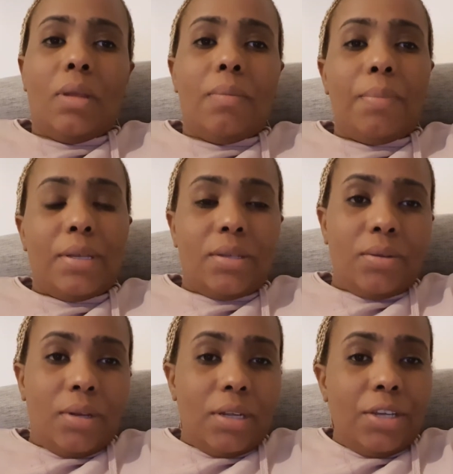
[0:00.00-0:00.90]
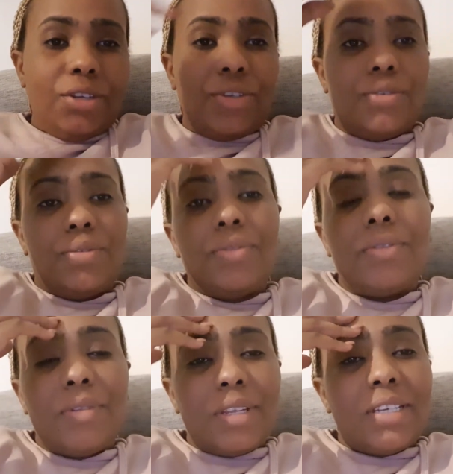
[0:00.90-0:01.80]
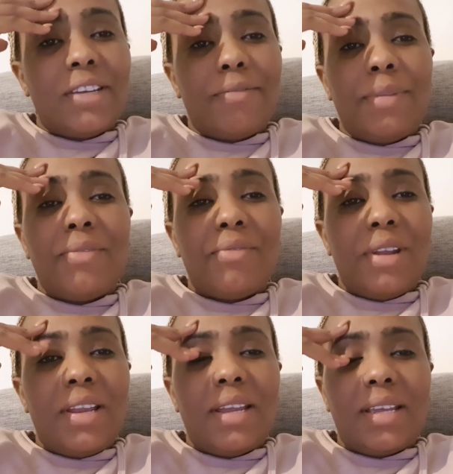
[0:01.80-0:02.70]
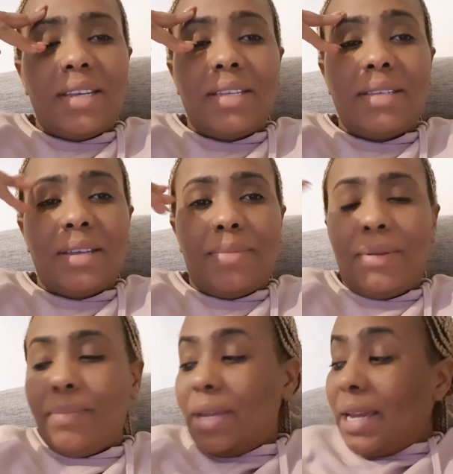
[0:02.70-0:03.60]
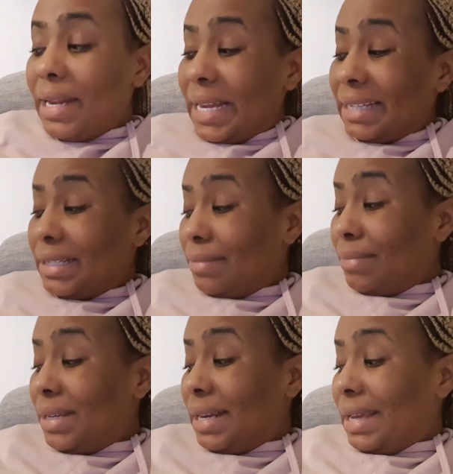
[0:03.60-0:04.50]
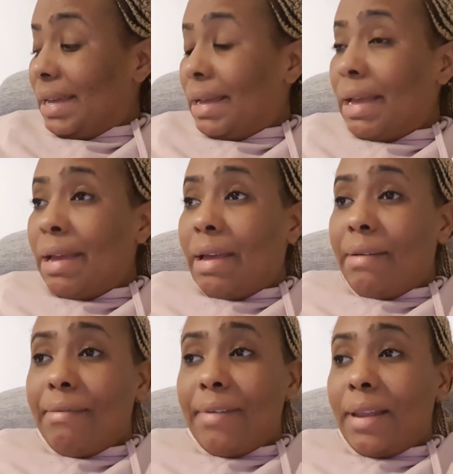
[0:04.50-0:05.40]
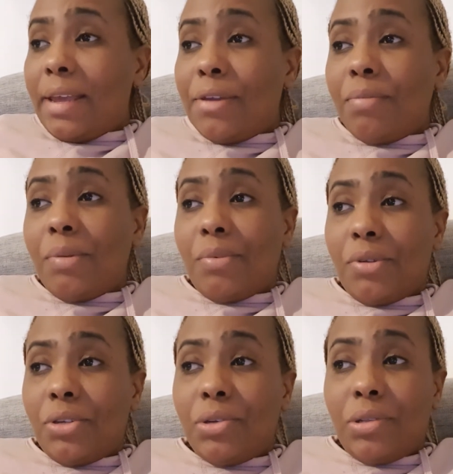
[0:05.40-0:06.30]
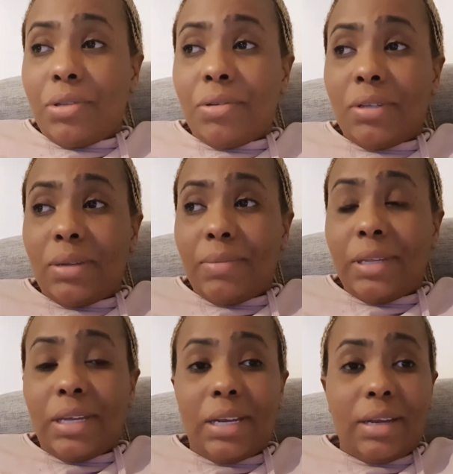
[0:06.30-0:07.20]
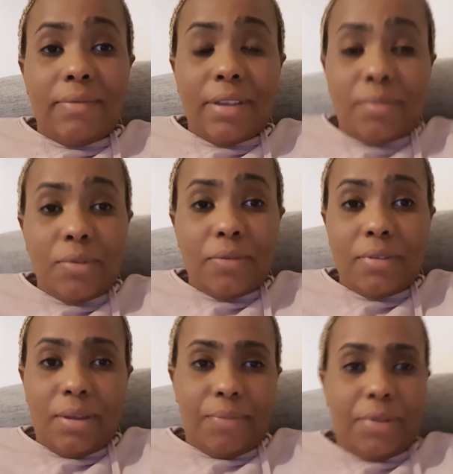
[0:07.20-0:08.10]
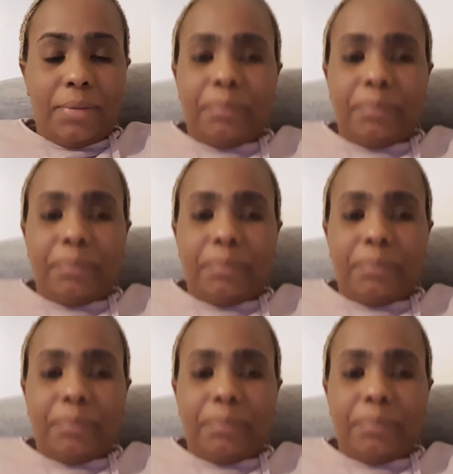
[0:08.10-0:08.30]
personal issue that have been really disturbing me and letting me feel like people should know something and advise me of something.